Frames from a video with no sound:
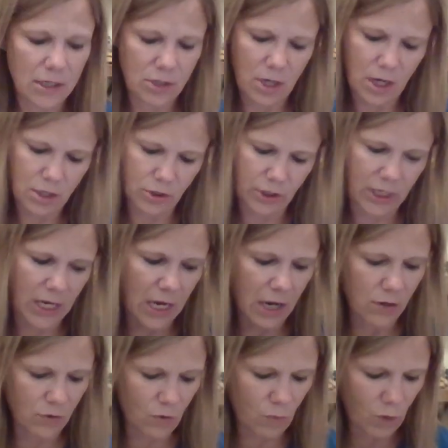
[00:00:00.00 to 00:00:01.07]
a dock looking
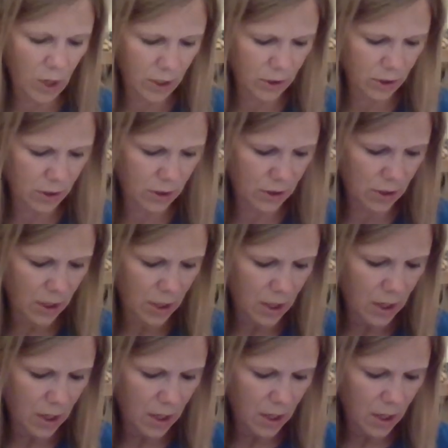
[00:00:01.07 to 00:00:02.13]
out of the water.
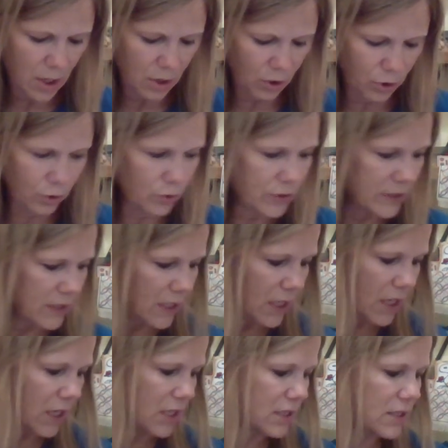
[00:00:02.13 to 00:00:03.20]

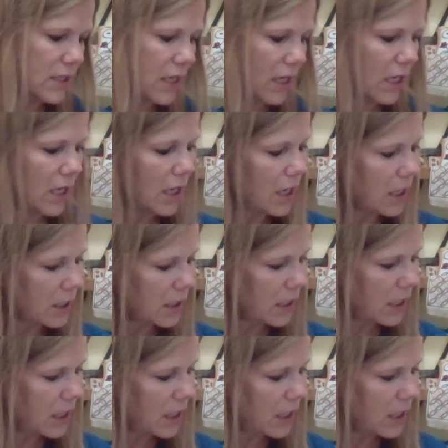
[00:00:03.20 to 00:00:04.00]
Lucy is getting a